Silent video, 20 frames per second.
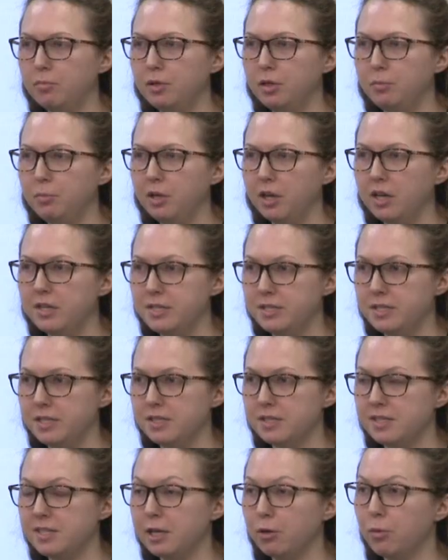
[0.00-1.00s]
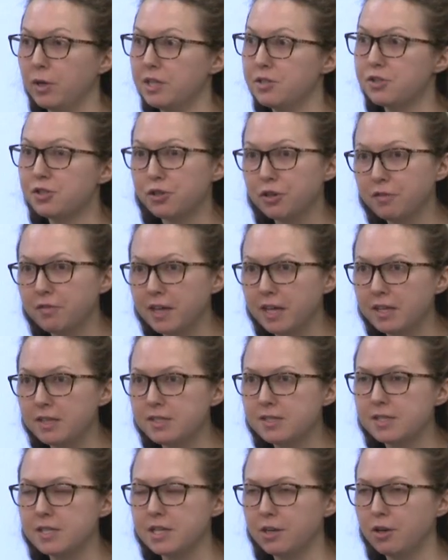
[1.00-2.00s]
P P I C statewide
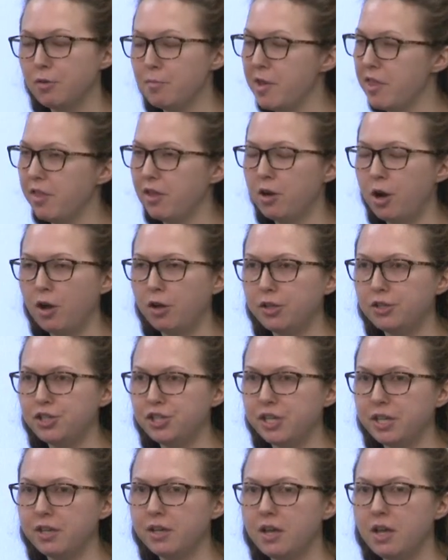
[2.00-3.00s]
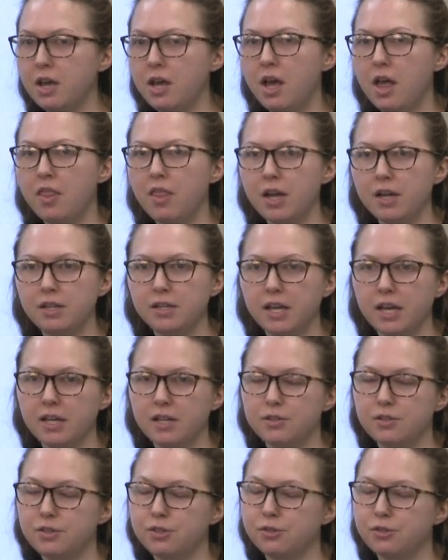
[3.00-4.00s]
surveys and our methodology, then get
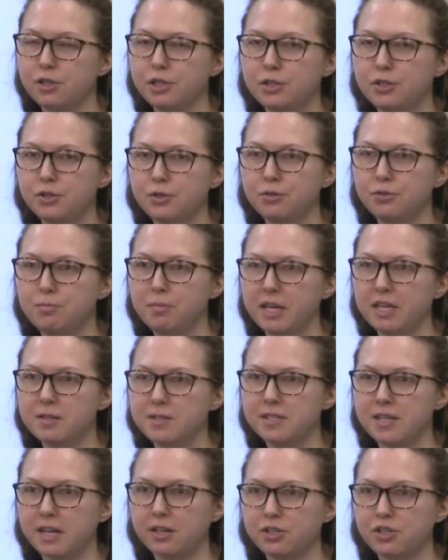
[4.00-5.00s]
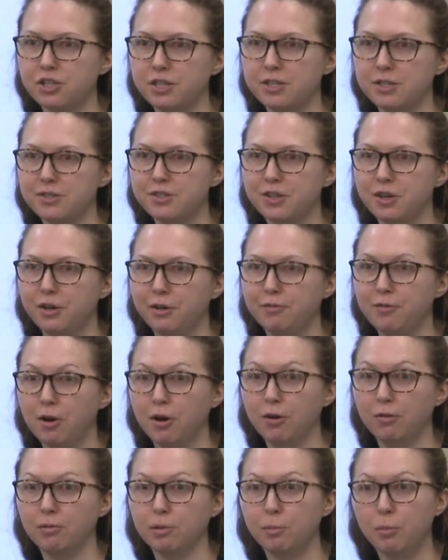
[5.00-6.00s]
into the two main sections of
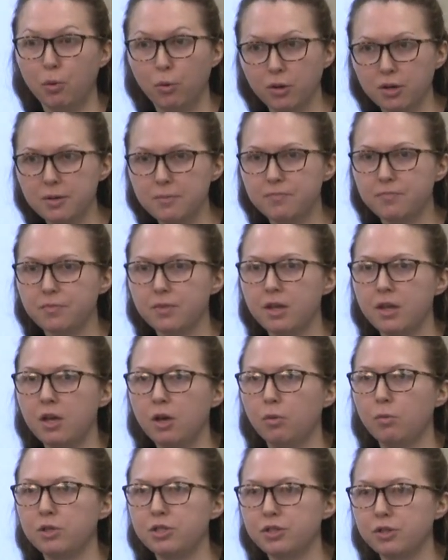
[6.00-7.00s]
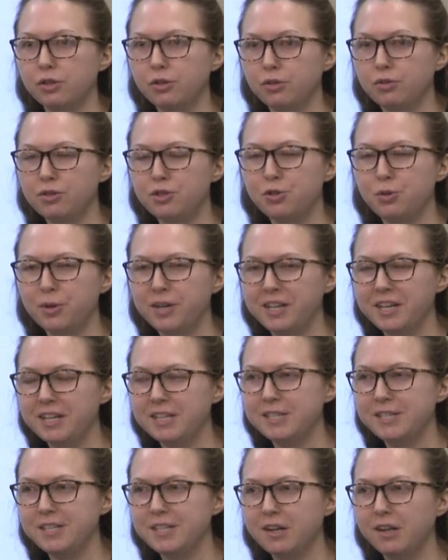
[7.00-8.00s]
our report, which include the twenty
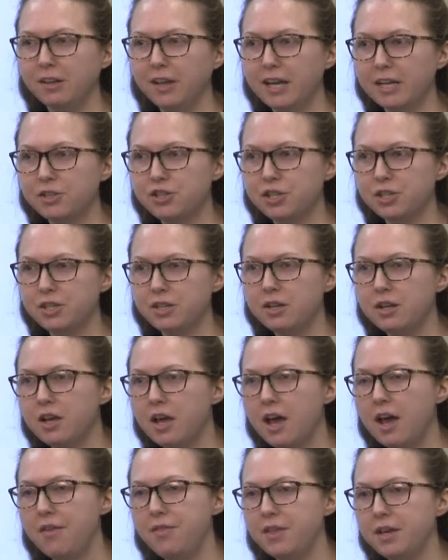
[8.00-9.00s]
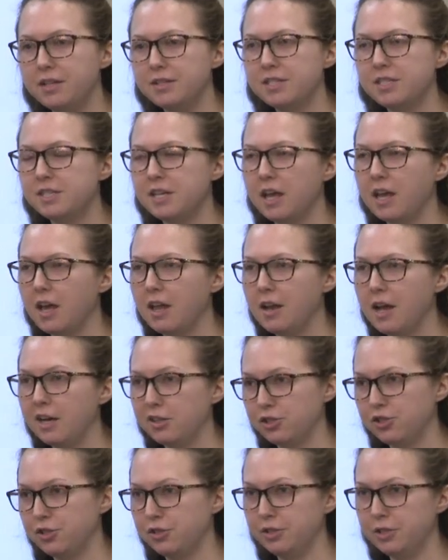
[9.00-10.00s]
eighteen election and then state and
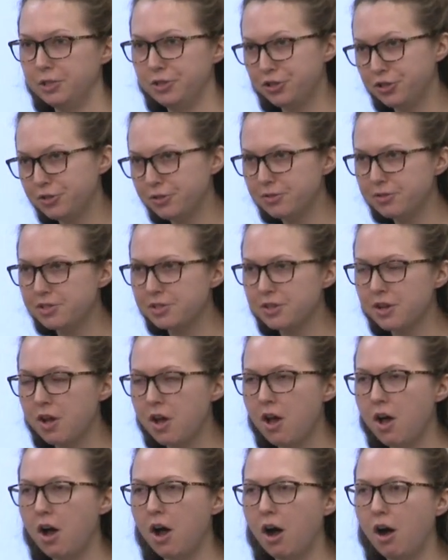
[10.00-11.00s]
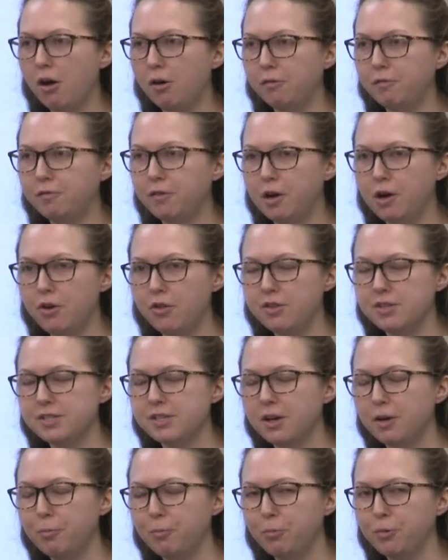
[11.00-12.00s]
national issues. I'll follow this
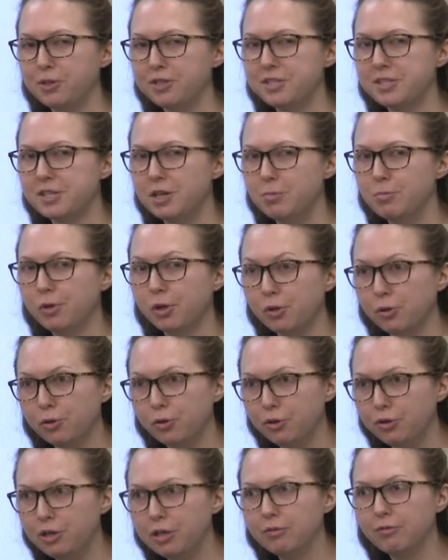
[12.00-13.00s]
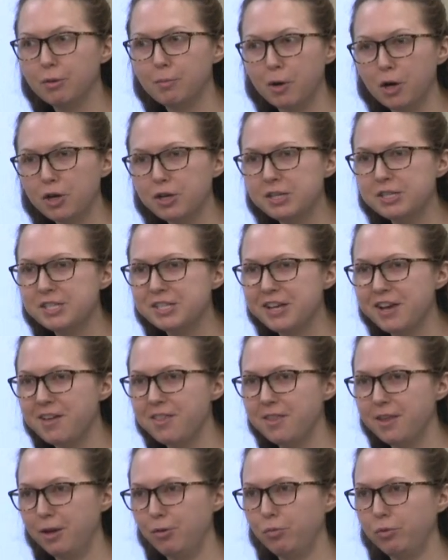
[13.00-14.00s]
up with some concluding remarks,
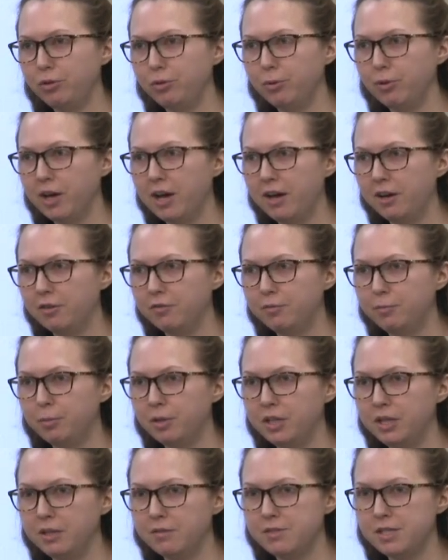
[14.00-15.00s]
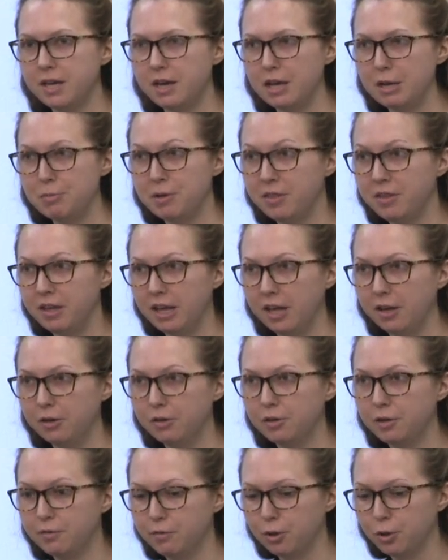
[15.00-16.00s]
and then we will have plenty of time at the
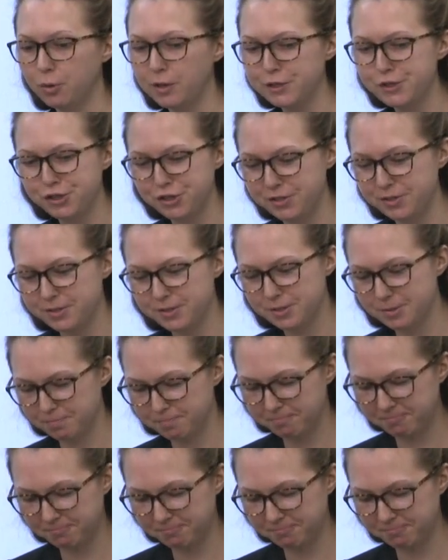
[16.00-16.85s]
end for questions.